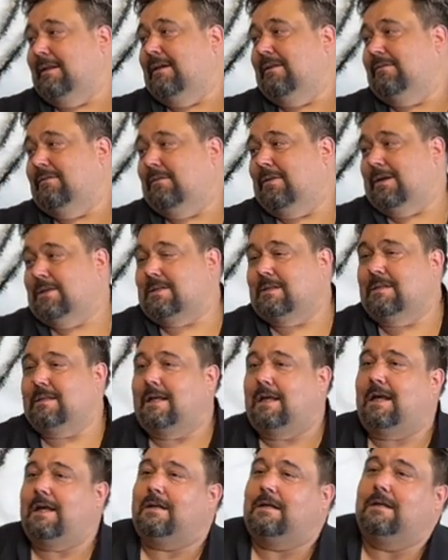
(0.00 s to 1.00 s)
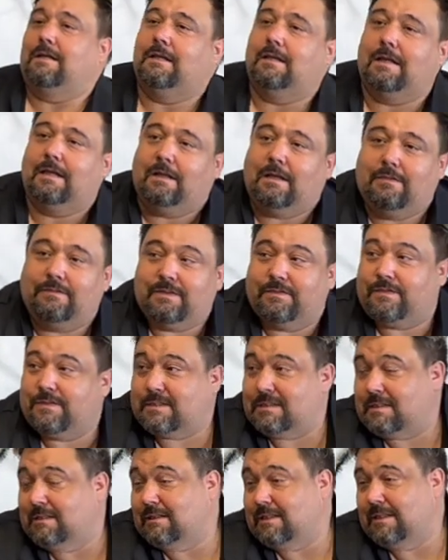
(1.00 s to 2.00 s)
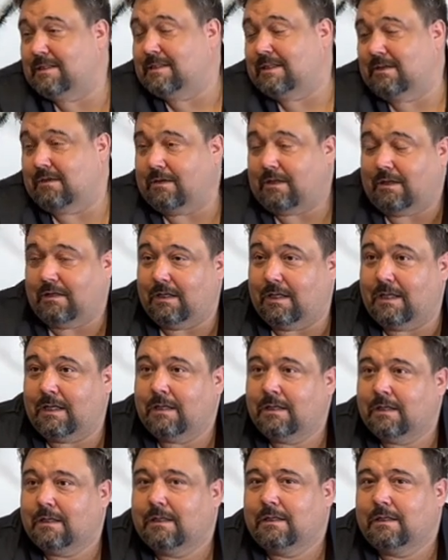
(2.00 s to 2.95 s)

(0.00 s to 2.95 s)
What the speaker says: Loved watching that. I love the facilities at Argonaut.